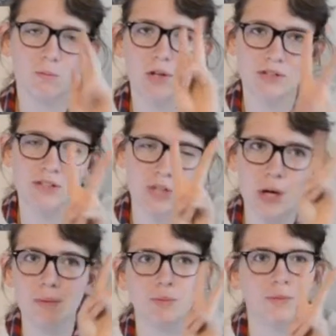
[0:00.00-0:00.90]
what
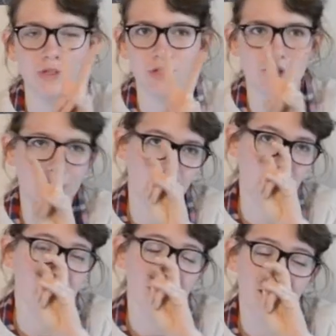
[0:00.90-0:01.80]
dessert would you
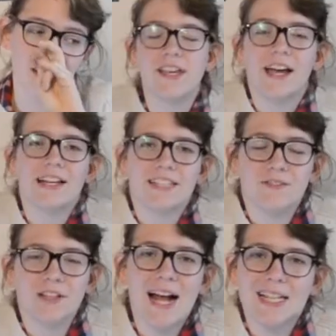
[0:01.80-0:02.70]
serve? So yeah guys,
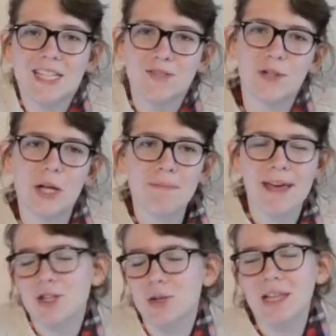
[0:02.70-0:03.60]
if you like this video,
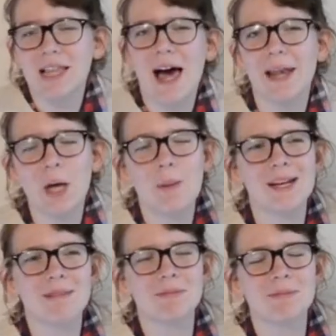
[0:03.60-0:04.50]
make sure to like,
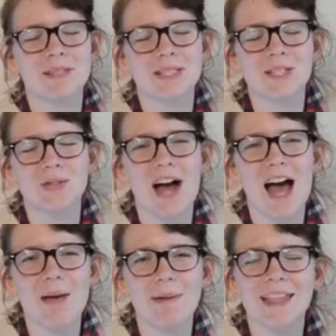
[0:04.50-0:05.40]
comment and
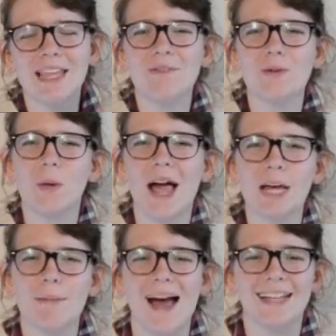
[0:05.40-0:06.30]
subscribe. I love you all and
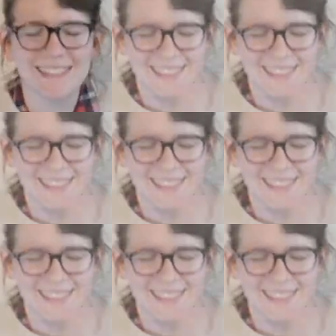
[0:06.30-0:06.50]
goodbye.